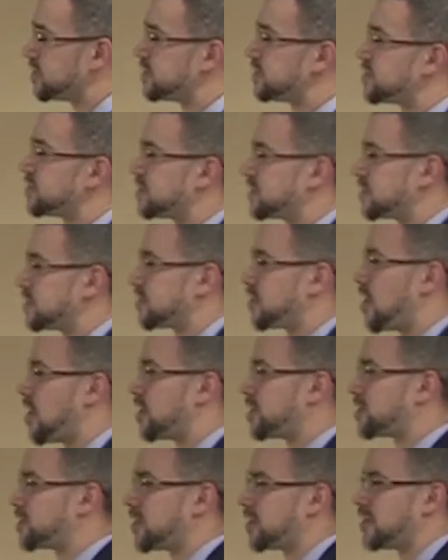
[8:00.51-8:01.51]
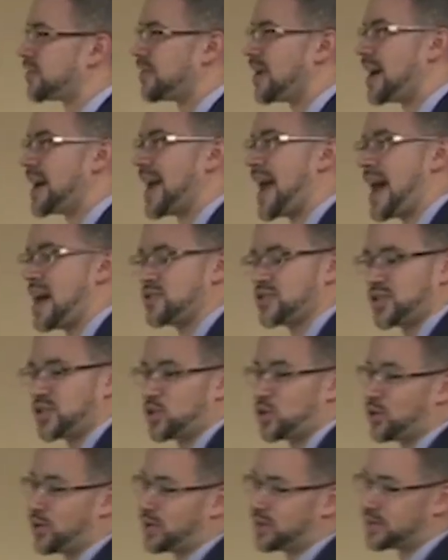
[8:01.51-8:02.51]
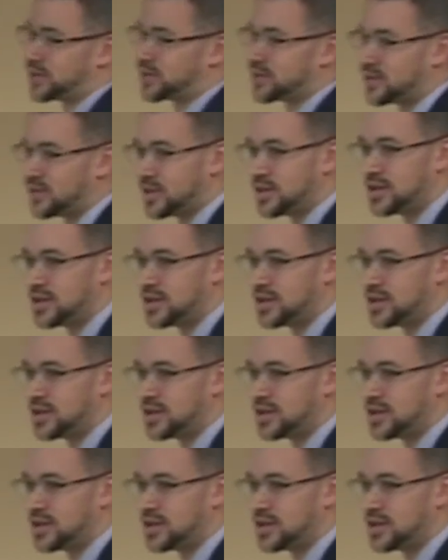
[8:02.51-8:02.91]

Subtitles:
Star certified housing units.